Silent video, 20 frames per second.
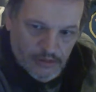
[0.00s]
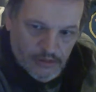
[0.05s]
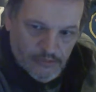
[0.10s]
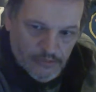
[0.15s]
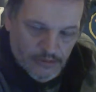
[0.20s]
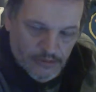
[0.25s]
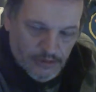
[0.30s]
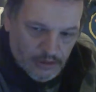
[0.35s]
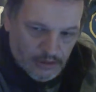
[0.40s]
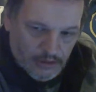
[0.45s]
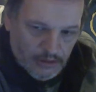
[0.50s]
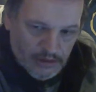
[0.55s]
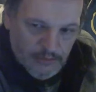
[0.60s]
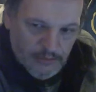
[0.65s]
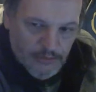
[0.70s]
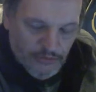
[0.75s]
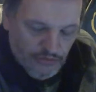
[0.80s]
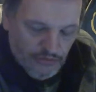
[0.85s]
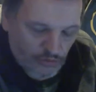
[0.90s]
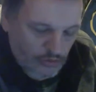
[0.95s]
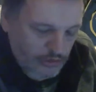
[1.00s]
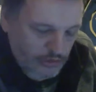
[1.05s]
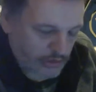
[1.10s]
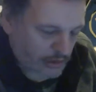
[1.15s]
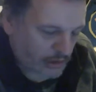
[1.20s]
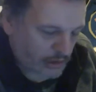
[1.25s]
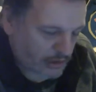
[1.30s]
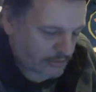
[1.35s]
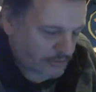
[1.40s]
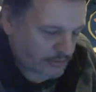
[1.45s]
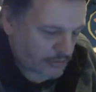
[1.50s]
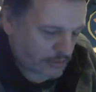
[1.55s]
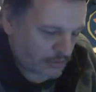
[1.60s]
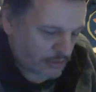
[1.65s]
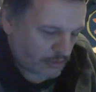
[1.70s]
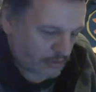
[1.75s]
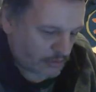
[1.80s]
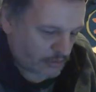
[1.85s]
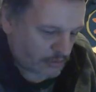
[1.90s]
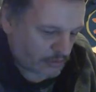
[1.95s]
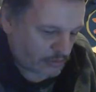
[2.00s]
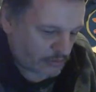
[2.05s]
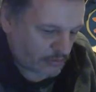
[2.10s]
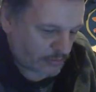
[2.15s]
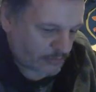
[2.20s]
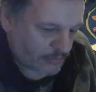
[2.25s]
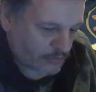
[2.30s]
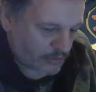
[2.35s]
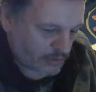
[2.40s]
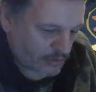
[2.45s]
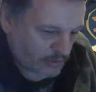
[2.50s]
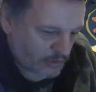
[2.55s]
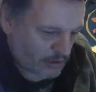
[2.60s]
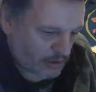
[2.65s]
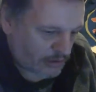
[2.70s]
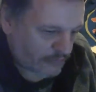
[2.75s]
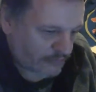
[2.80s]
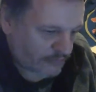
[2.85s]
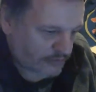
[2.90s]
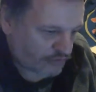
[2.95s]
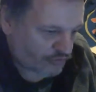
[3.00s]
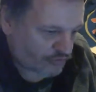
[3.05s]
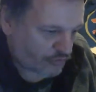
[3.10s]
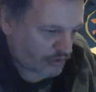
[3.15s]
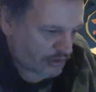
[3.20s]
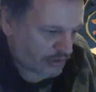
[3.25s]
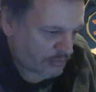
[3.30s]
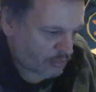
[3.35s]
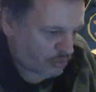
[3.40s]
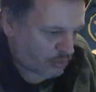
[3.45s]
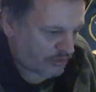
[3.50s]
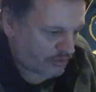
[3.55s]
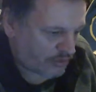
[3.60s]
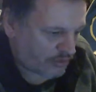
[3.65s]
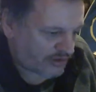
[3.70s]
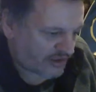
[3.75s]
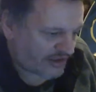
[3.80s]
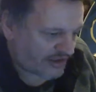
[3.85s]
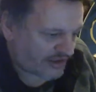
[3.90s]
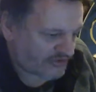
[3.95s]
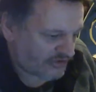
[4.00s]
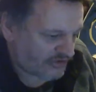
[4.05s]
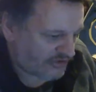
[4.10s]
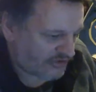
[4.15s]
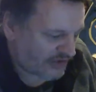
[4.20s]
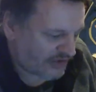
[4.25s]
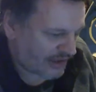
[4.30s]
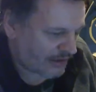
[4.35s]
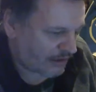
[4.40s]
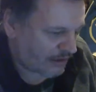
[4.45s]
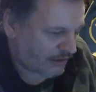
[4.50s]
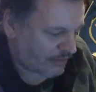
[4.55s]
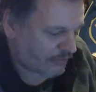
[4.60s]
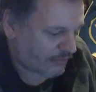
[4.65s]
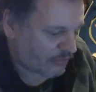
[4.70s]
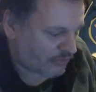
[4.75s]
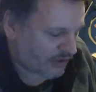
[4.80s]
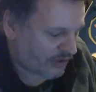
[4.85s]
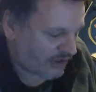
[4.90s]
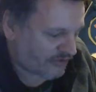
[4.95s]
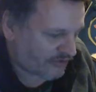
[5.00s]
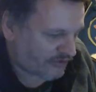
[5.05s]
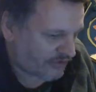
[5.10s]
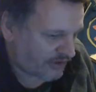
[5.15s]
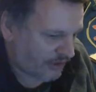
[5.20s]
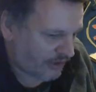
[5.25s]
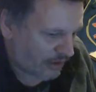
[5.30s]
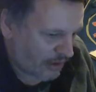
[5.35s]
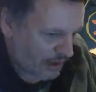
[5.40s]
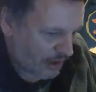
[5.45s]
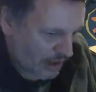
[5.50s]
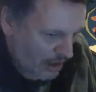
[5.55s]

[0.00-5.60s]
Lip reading: But, I am enjoying the game. I'm kind of enjoying it more than DayZ Standalone or DayZ